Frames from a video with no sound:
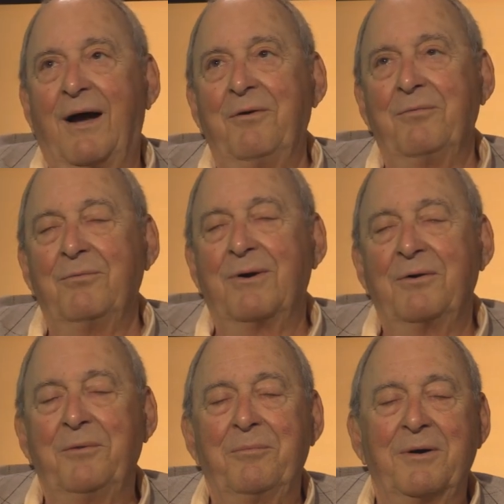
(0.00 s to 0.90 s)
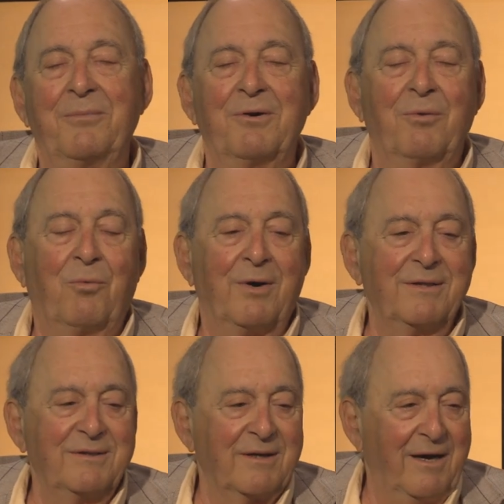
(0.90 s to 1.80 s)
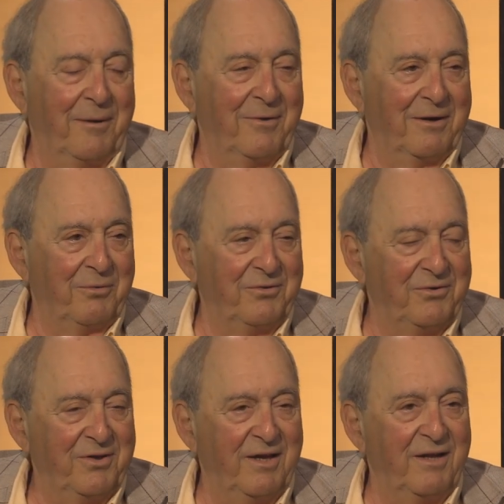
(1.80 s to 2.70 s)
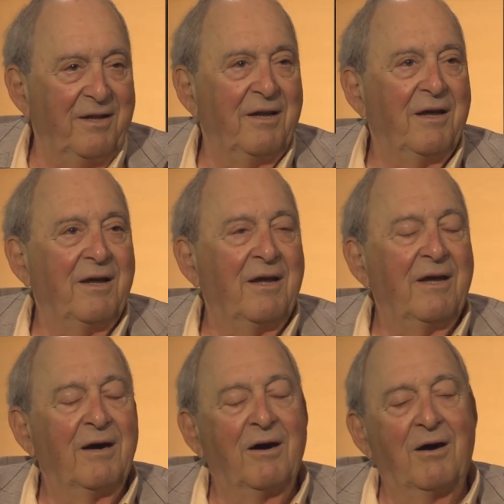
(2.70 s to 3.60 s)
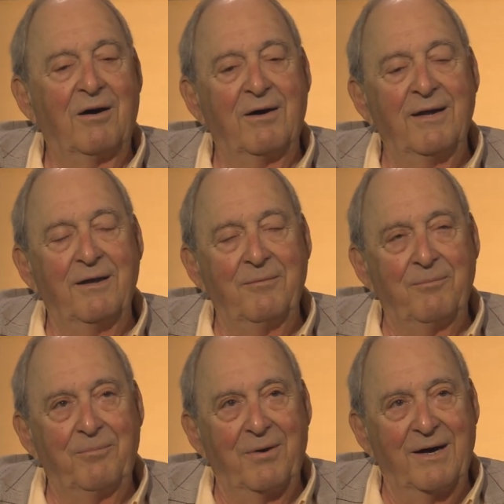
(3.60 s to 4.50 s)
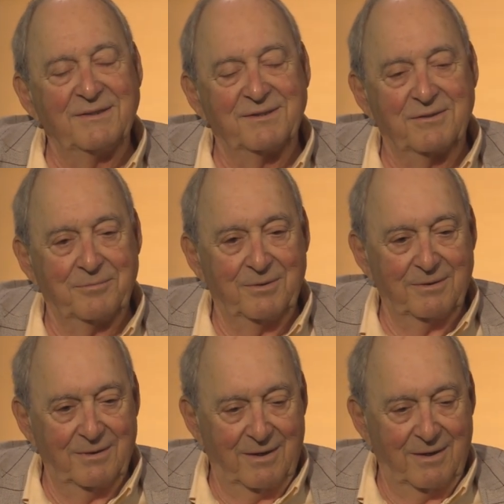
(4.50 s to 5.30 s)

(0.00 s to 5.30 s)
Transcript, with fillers: I I remember at one time I was in in Barnstable